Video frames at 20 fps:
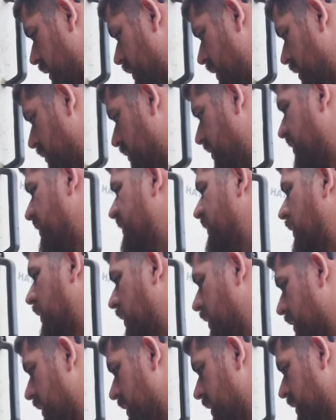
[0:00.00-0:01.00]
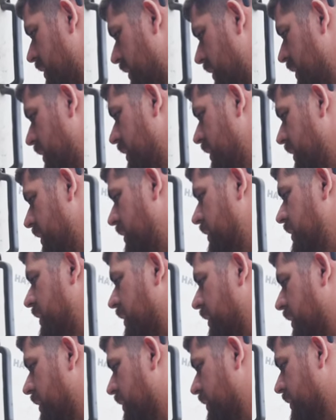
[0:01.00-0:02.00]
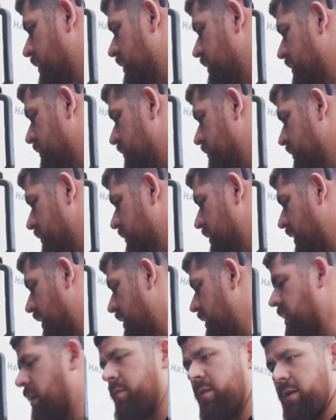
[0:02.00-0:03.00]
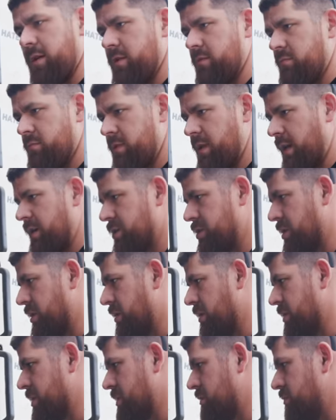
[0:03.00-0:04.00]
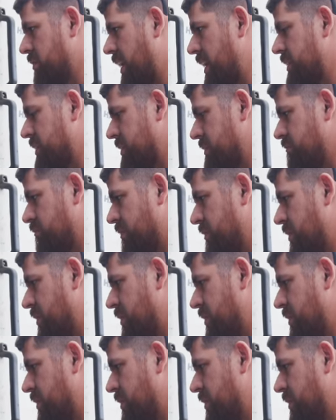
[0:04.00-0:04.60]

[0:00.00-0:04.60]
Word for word: about before you go and condemn a tensioner as